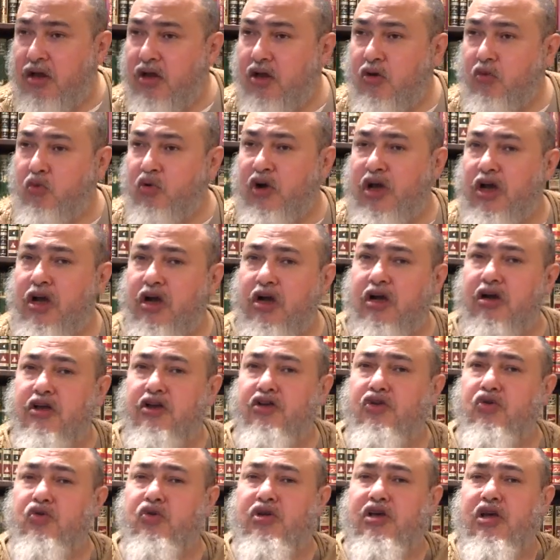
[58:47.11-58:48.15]
where
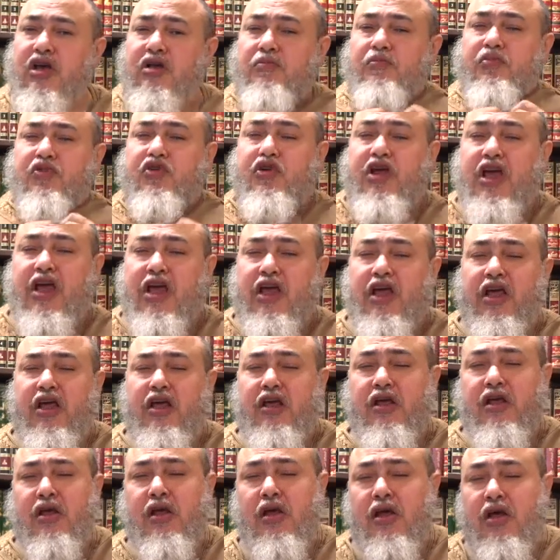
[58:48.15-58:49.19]
you can
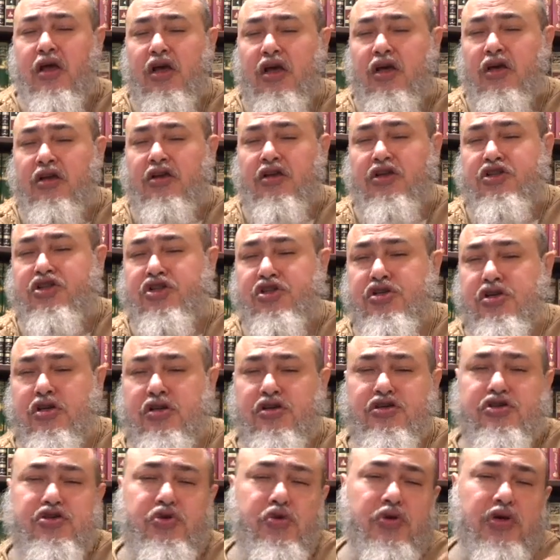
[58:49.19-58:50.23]
pray in a
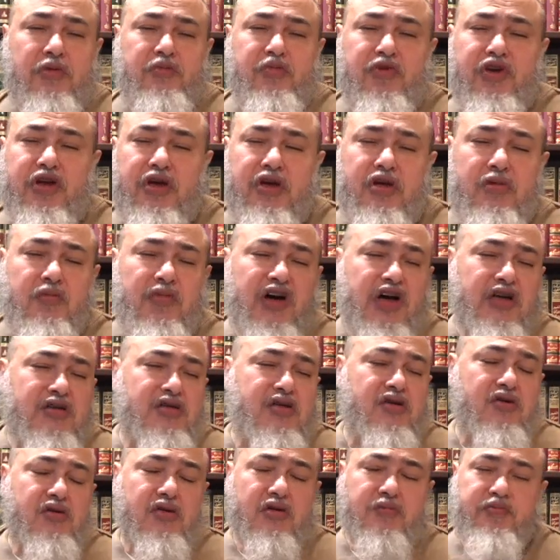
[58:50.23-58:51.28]
church, you can pray in a mosque,
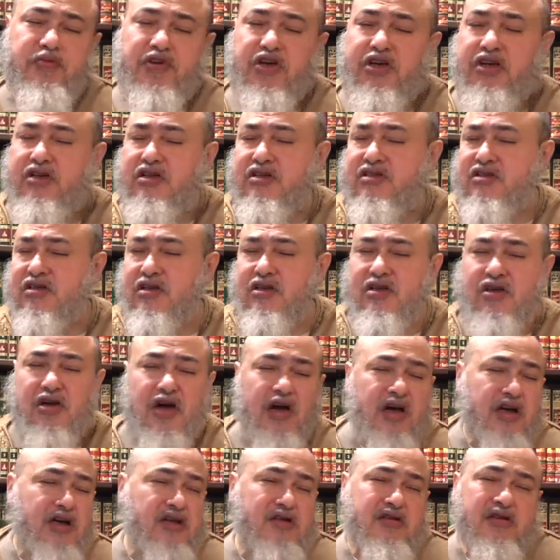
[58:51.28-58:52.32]
you can pray in a
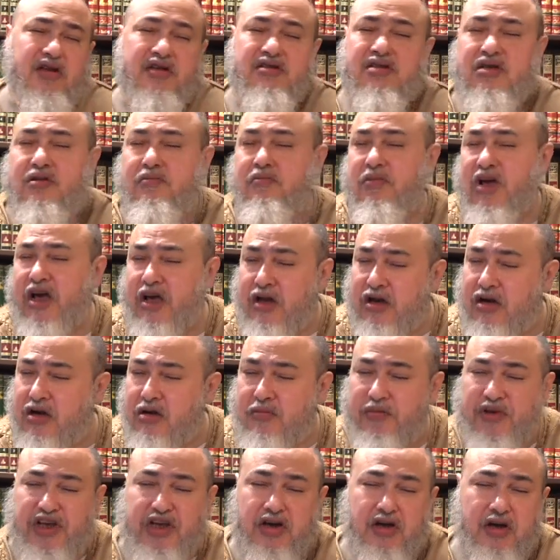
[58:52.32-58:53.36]
synagogue, it doesn't matter
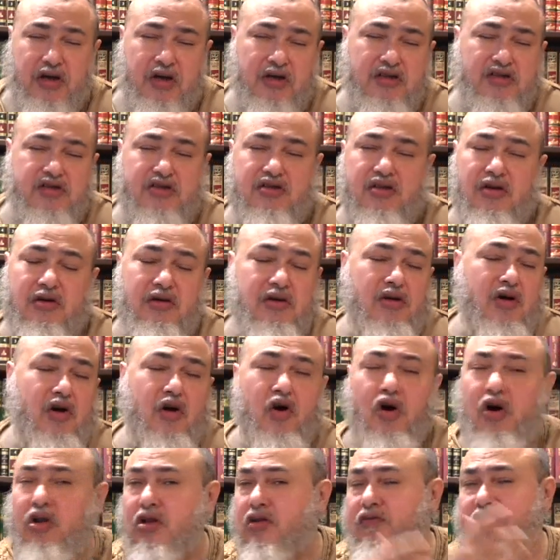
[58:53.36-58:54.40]
because
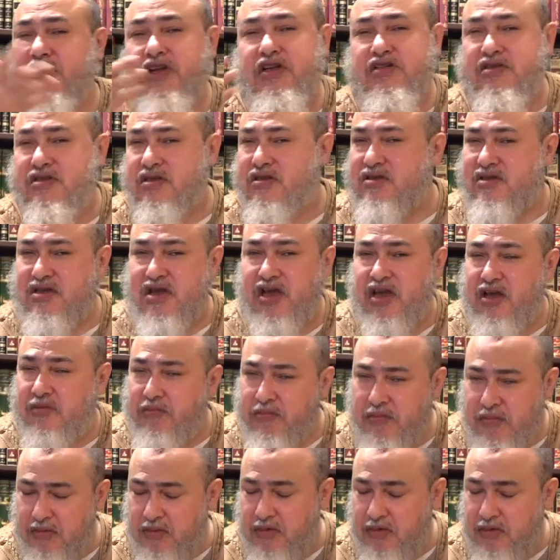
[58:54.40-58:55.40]
all of it is the same.